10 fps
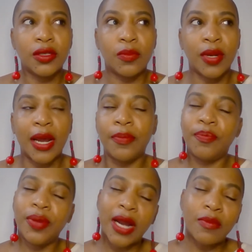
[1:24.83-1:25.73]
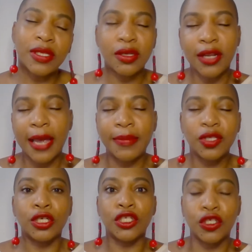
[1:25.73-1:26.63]
But I was still able
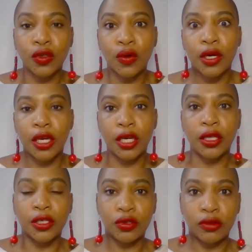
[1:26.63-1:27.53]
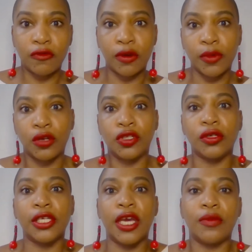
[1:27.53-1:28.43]
to enjoy the story of Romeo and
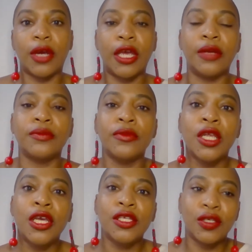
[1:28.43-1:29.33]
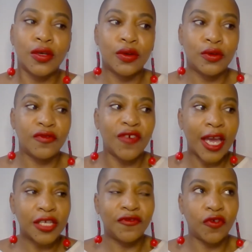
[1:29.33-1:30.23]
Juliet, right? So
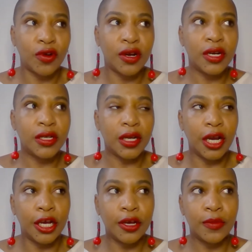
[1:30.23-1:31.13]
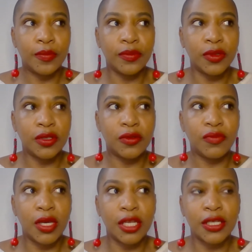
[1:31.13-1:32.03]
fast forward to
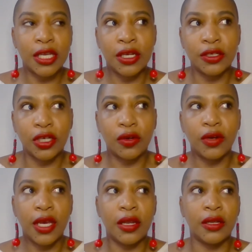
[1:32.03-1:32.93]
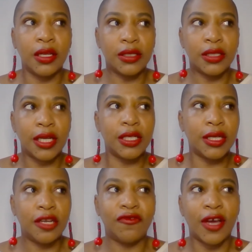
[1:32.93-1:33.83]
me as an adult, and it's
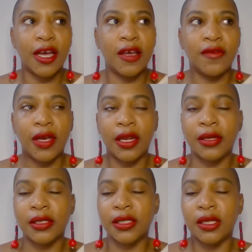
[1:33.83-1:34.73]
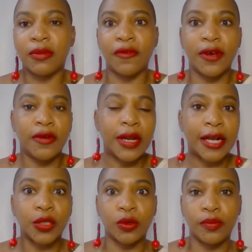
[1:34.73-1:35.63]
1995, and I see that my favorite
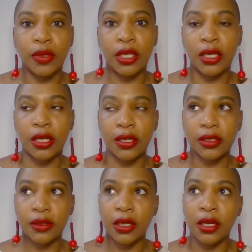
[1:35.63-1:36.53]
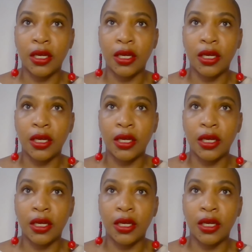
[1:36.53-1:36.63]
actor will be in this